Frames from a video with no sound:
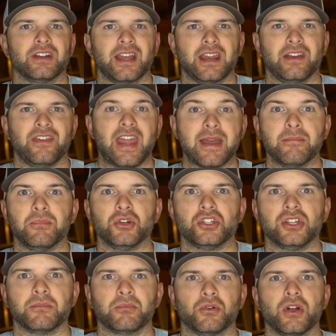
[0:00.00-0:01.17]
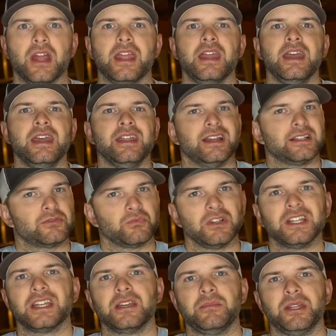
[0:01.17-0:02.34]
and kind of ambushing prey. That's
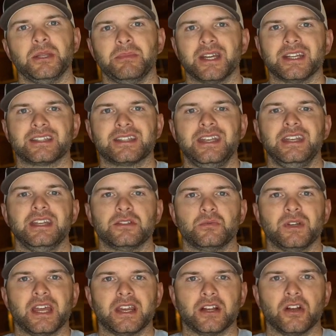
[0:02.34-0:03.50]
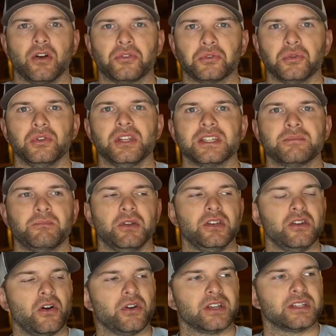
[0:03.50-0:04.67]
really going to be the biggest key as we kind of go through this. But
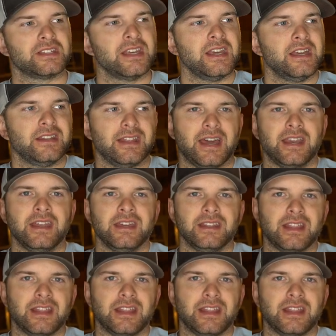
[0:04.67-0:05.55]
notice that